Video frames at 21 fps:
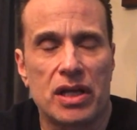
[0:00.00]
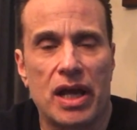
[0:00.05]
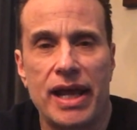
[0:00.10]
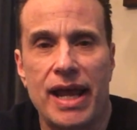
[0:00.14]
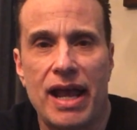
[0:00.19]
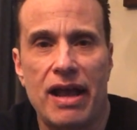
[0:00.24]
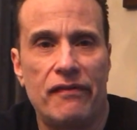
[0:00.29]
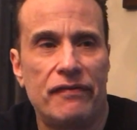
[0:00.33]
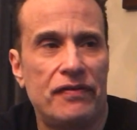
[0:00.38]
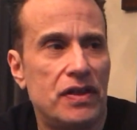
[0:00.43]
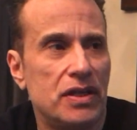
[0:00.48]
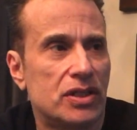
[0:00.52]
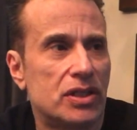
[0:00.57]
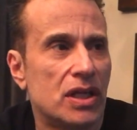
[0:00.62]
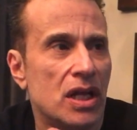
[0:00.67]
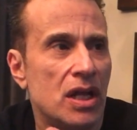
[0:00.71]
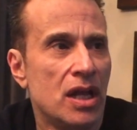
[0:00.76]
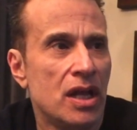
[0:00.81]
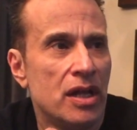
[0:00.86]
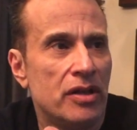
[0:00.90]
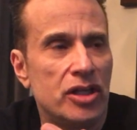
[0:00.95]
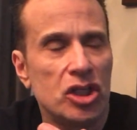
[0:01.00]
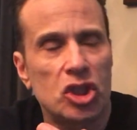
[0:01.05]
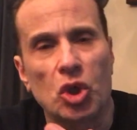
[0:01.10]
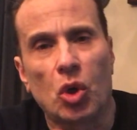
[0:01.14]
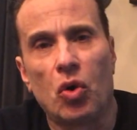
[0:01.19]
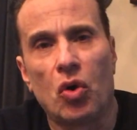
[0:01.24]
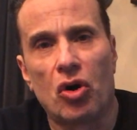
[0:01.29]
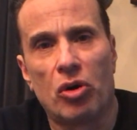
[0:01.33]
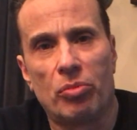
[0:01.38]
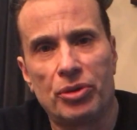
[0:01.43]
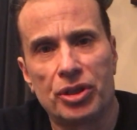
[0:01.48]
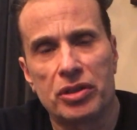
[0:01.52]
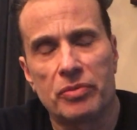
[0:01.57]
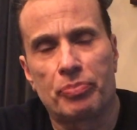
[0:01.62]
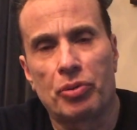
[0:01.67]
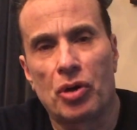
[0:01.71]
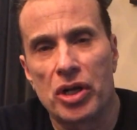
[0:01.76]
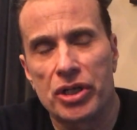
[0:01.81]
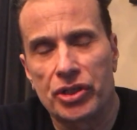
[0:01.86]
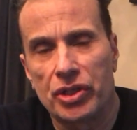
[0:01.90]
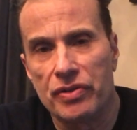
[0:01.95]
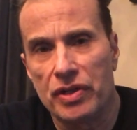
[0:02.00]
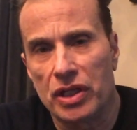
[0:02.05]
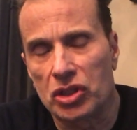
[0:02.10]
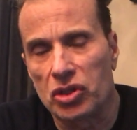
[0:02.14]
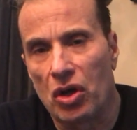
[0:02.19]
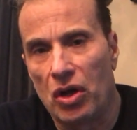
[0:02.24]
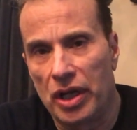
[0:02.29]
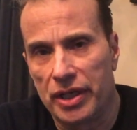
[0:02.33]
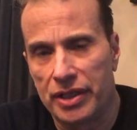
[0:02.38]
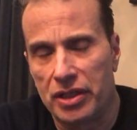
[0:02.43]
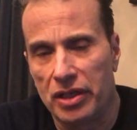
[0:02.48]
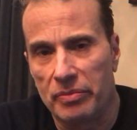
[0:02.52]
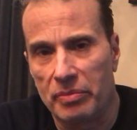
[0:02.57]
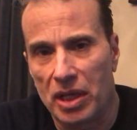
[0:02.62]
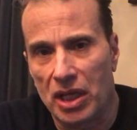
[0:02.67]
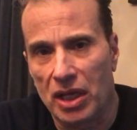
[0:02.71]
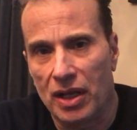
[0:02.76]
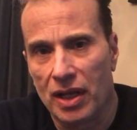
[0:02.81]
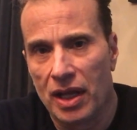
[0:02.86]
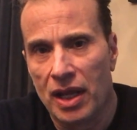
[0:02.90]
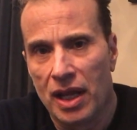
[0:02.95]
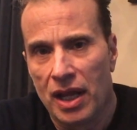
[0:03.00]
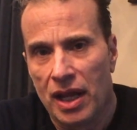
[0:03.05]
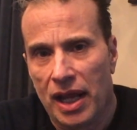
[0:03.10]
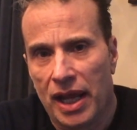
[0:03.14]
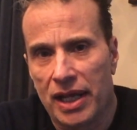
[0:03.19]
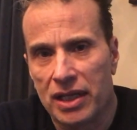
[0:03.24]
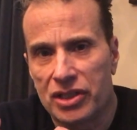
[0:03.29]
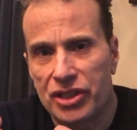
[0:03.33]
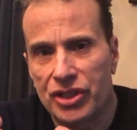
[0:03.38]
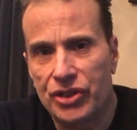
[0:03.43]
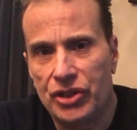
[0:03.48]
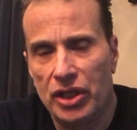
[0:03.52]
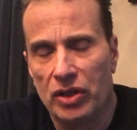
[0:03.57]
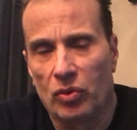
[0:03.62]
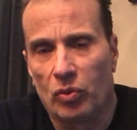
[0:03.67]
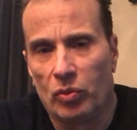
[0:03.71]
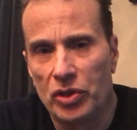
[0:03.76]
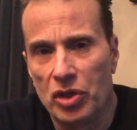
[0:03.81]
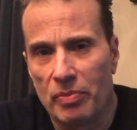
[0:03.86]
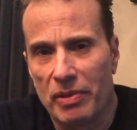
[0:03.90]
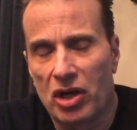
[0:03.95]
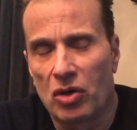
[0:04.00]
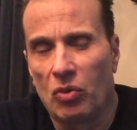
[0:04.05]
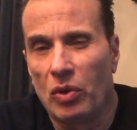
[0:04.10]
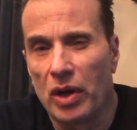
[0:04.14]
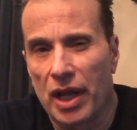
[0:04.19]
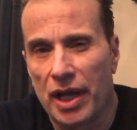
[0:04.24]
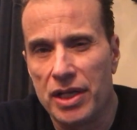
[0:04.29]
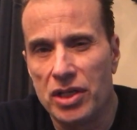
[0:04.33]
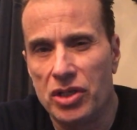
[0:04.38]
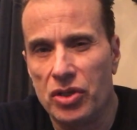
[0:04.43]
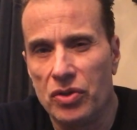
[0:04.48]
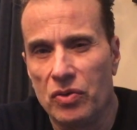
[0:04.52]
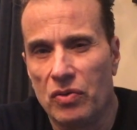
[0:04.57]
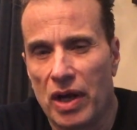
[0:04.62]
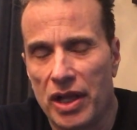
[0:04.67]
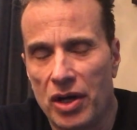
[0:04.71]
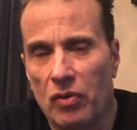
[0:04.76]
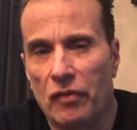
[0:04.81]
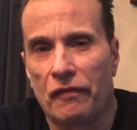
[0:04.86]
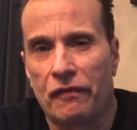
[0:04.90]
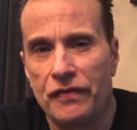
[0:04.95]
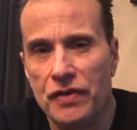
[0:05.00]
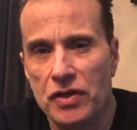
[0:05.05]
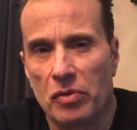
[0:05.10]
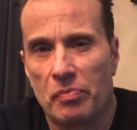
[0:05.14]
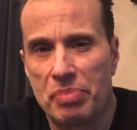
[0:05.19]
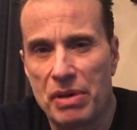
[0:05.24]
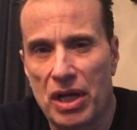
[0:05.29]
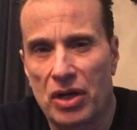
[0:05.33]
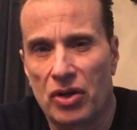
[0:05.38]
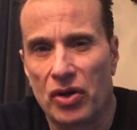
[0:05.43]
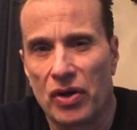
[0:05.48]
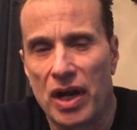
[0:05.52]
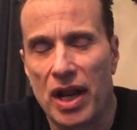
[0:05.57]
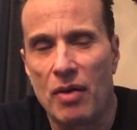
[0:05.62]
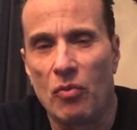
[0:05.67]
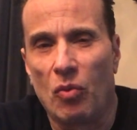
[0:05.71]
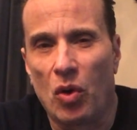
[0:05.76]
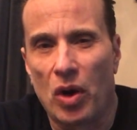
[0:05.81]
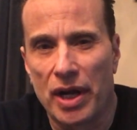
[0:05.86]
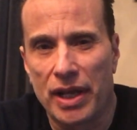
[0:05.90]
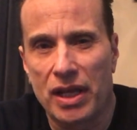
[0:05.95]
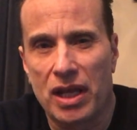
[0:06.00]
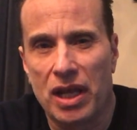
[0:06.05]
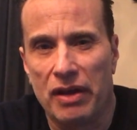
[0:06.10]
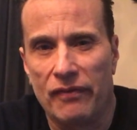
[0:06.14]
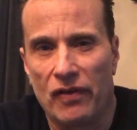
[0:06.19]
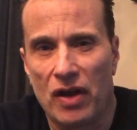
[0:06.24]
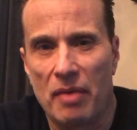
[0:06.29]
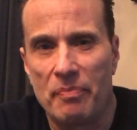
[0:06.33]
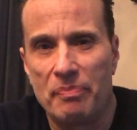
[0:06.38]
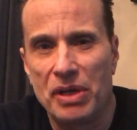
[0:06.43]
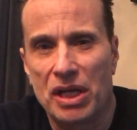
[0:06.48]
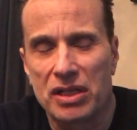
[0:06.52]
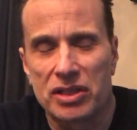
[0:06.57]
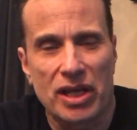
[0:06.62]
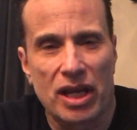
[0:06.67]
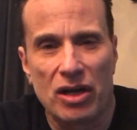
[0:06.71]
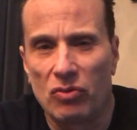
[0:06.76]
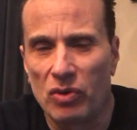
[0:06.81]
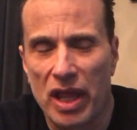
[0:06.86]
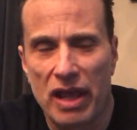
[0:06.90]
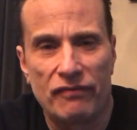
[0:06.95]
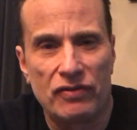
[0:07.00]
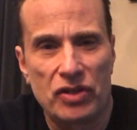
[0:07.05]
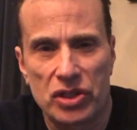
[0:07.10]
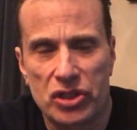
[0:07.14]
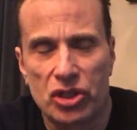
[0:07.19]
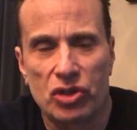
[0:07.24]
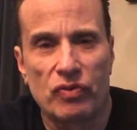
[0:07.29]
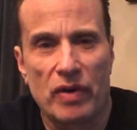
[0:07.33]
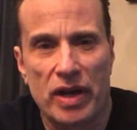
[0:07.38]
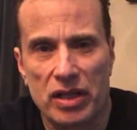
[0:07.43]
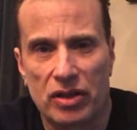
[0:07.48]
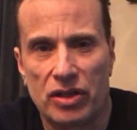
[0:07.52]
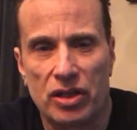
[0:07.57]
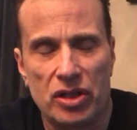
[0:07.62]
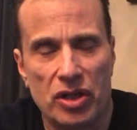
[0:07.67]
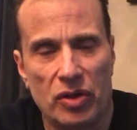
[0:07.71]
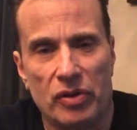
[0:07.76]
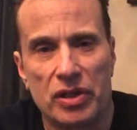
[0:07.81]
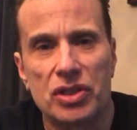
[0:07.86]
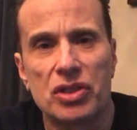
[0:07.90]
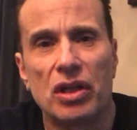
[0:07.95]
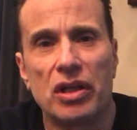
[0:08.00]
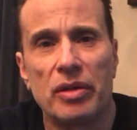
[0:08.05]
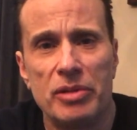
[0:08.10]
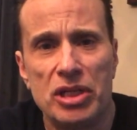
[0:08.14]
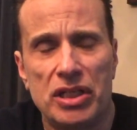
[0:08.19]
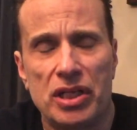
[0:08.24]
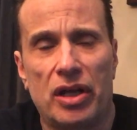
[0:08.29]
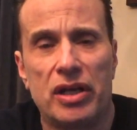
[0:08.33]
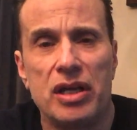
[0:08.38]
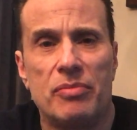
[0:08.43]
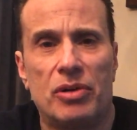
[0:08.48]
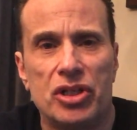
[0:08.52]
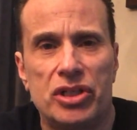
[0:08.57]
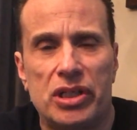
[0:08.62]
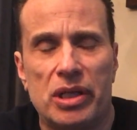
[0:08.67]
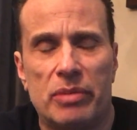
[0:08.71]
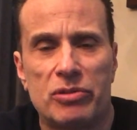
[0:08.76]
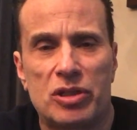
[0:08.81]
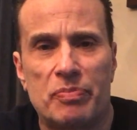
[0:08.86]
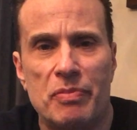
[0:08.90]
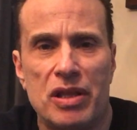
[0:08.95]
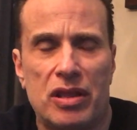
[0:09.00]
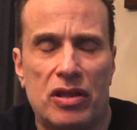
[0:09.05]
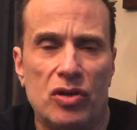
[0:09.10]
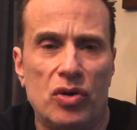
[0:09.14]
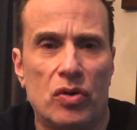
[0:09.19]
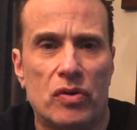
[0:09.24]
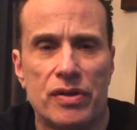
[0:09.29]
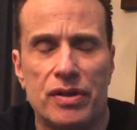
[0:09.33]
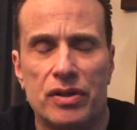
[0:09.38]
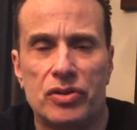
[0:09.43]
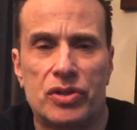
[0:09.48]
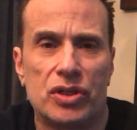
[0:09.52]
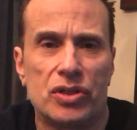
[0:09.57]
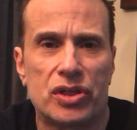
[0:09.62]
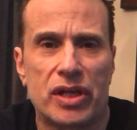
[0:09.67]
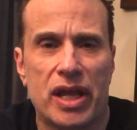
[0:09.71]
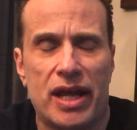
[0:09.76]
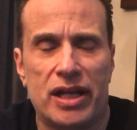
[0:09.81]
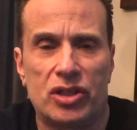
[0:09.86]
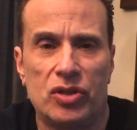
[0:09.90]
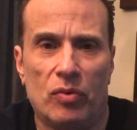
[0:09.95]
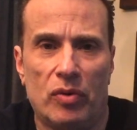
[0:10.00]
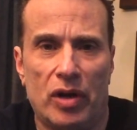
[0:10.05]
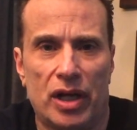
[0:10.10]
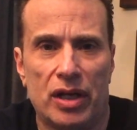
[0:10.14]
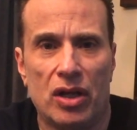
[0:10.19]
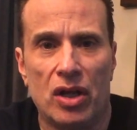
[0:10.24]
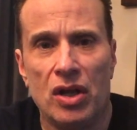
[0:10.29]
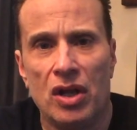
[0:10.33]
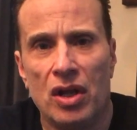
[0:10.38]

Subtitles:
I have this horrible depression that's haunting me. And still, no matter what I do, I don't feel better. And I want to give up because I don't have the strength to do it. So let me tell you about Jim Smith in northern Saskatchewan.